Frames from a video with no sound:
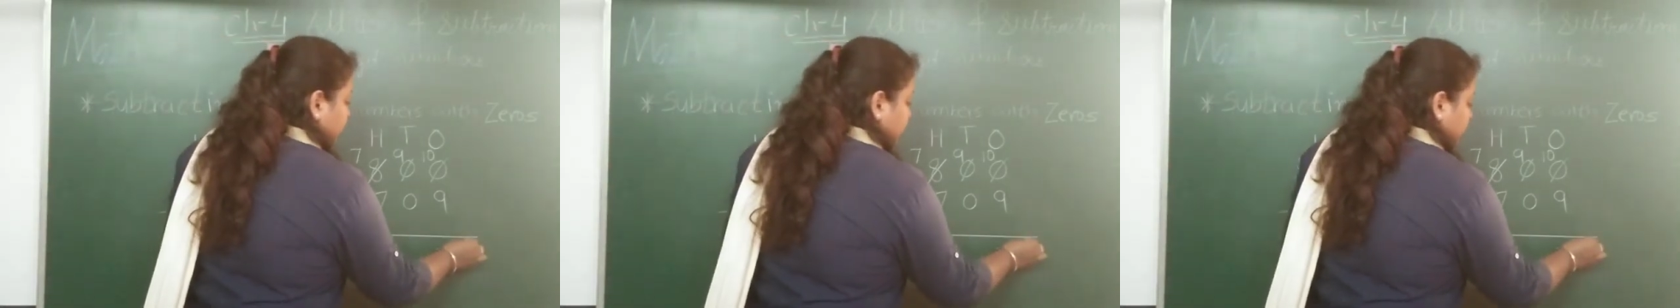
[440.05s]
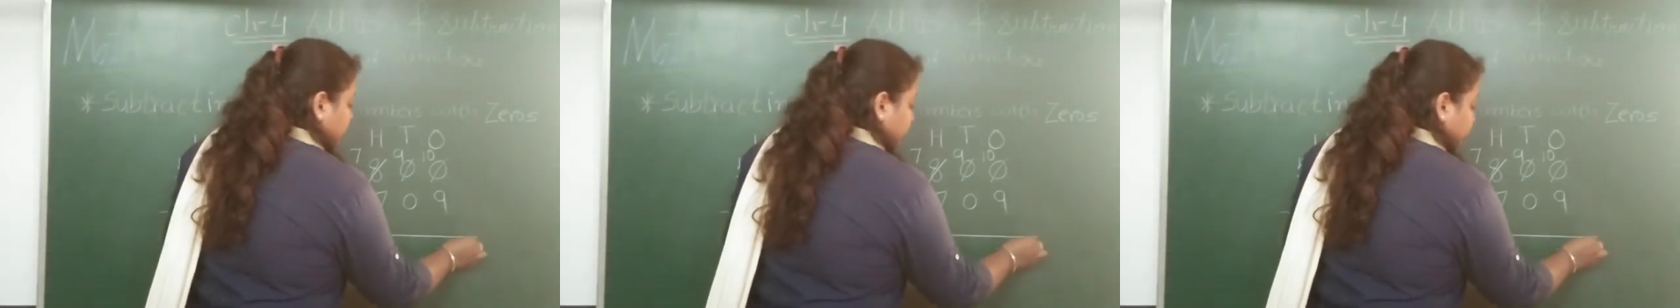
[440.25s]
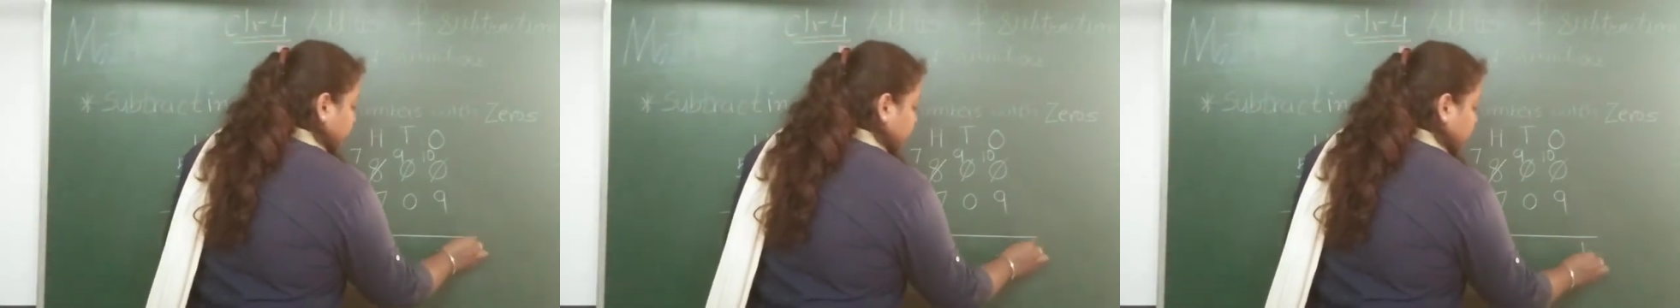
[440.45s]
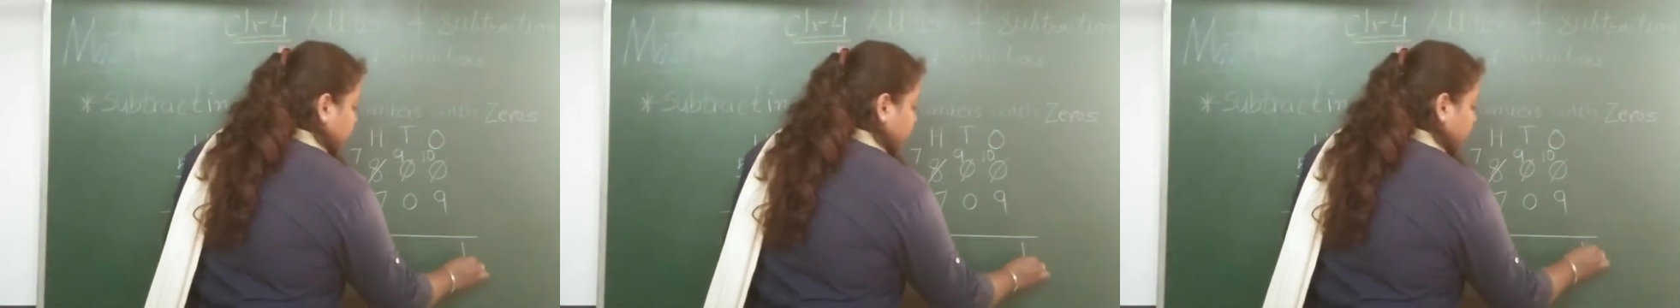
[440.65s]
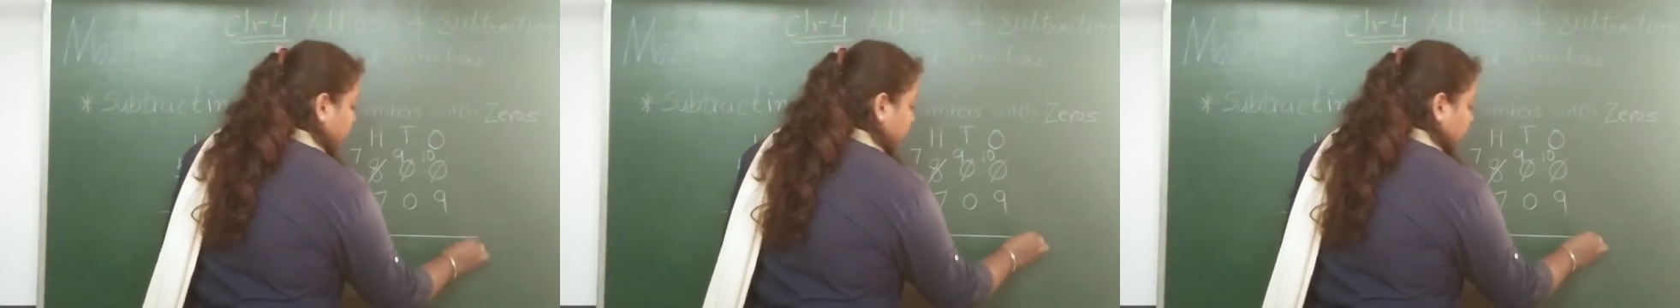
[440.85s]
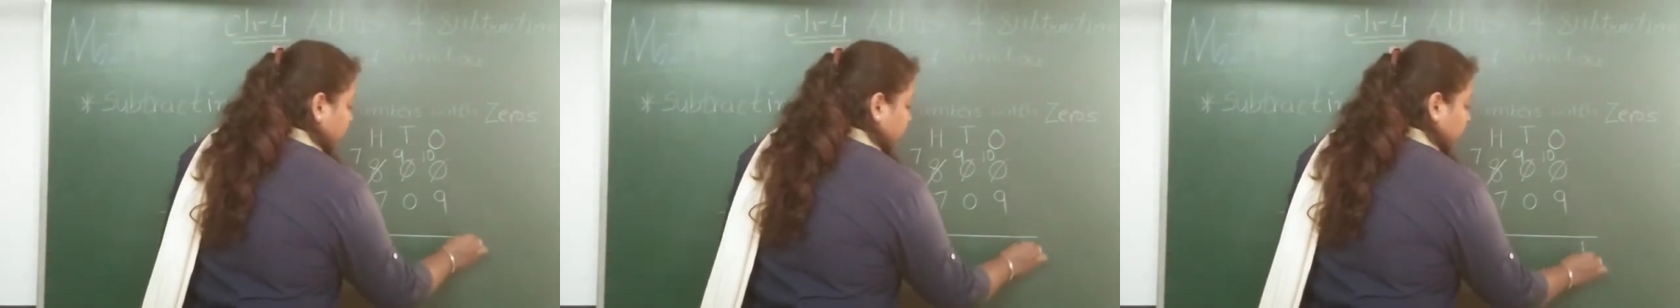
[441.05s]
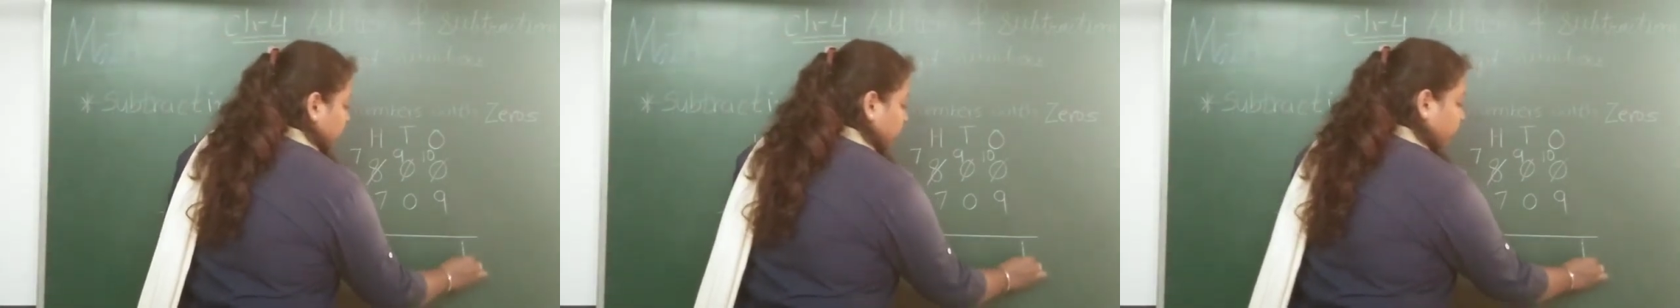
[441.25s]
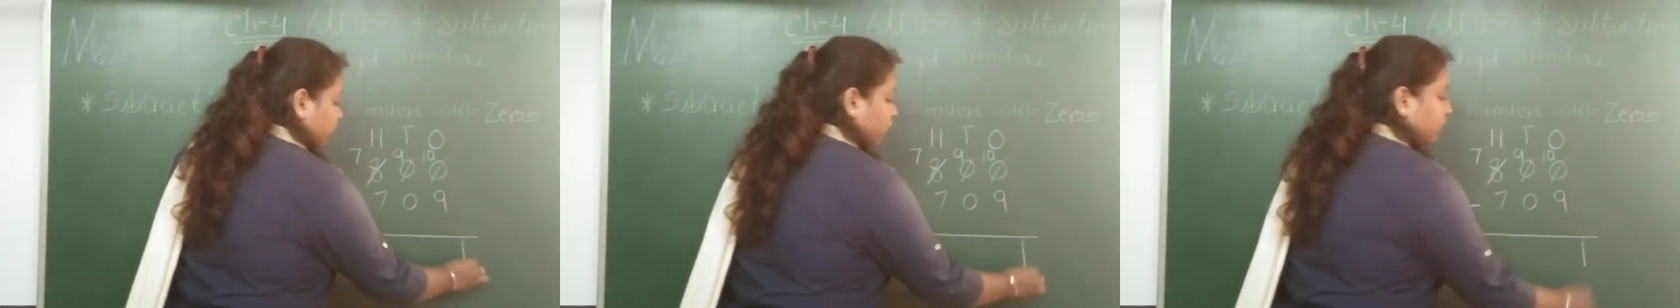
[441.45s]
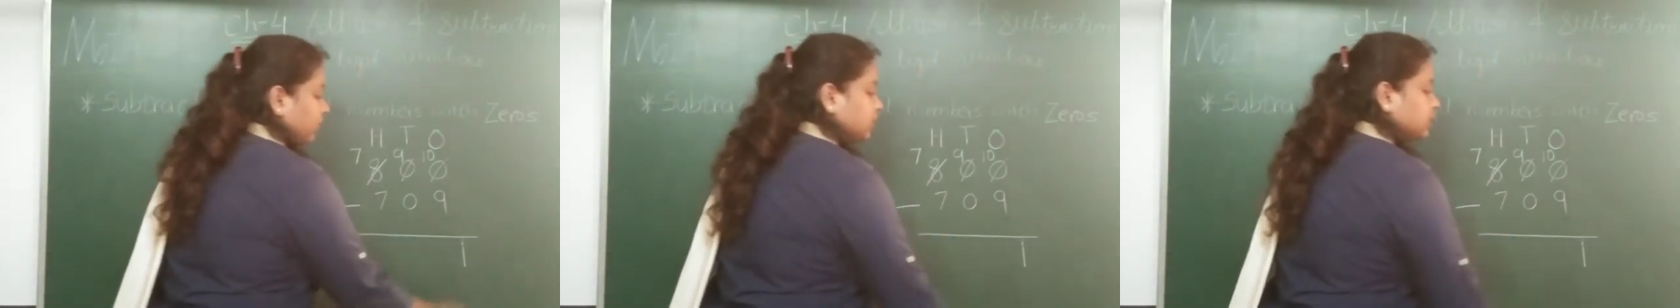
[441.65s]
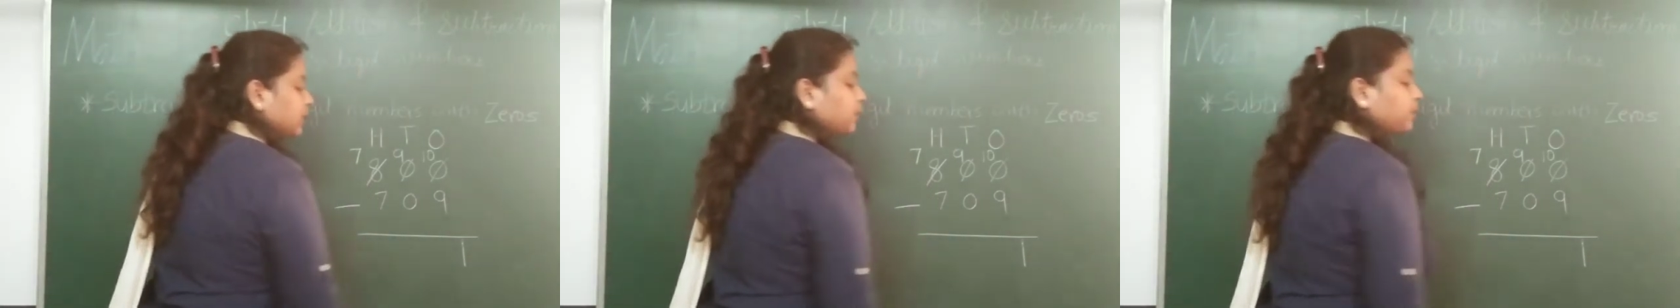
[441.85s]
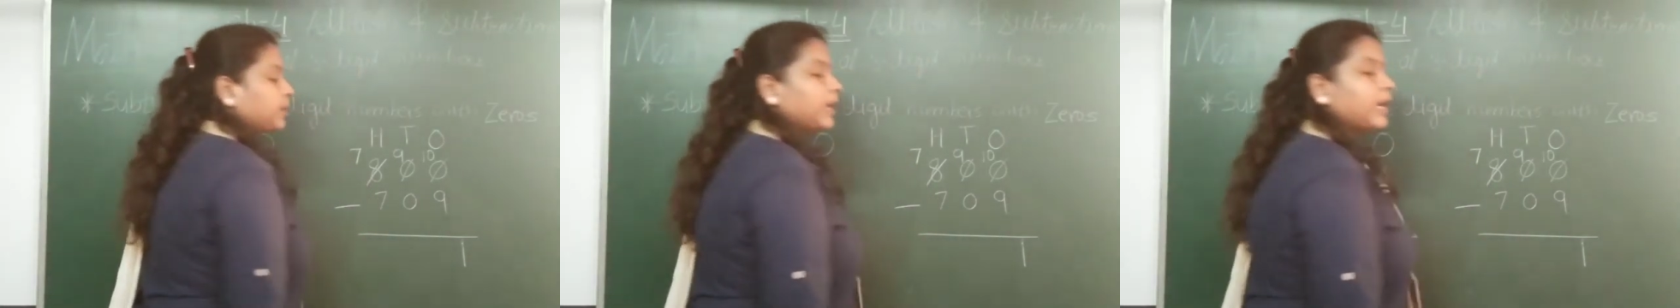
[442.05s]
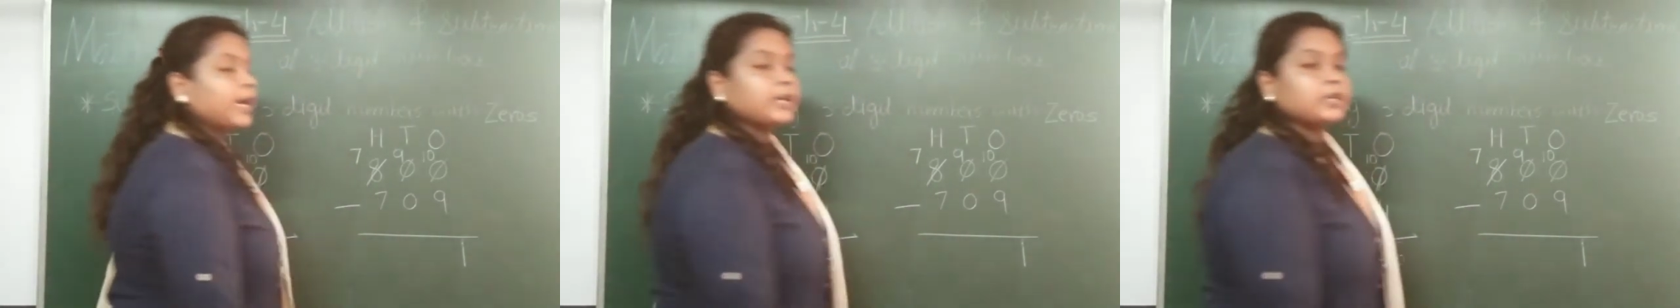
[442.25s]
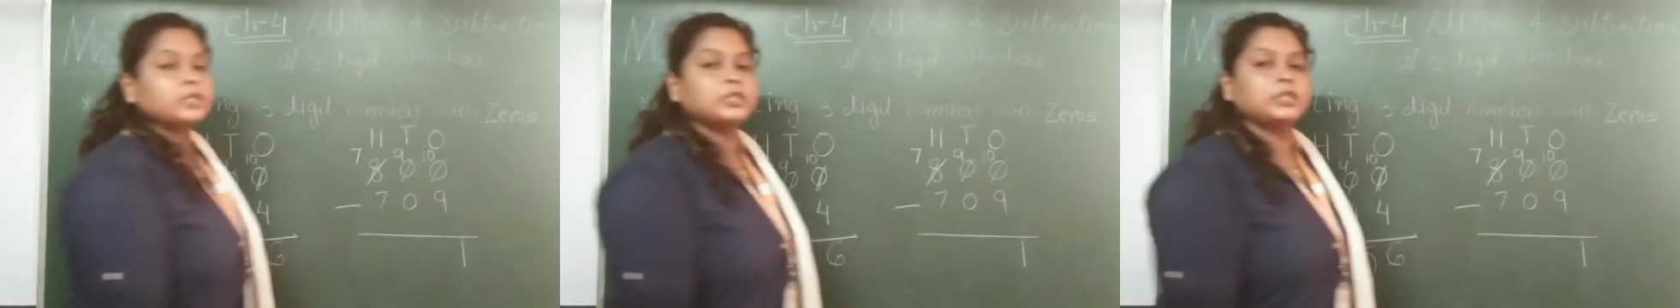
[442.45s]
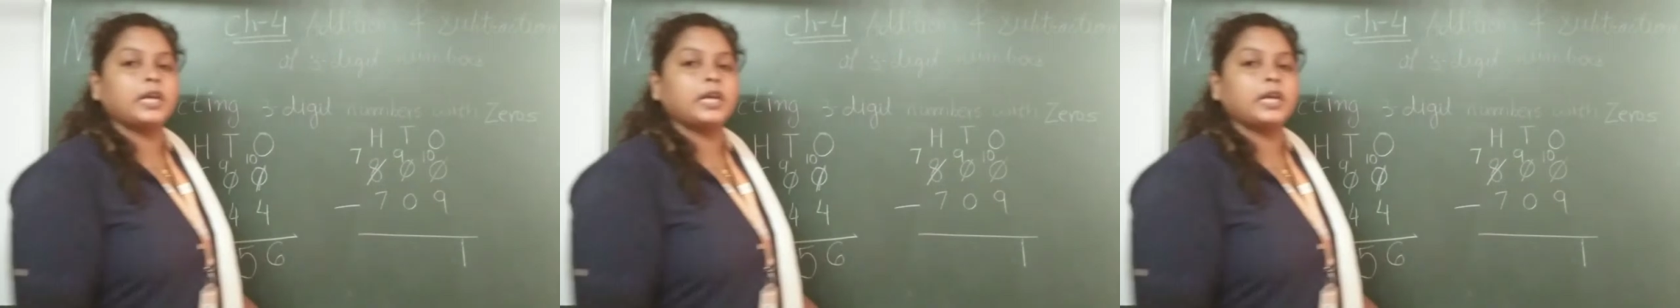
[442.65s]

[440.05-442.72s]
That means 1. If you will subtract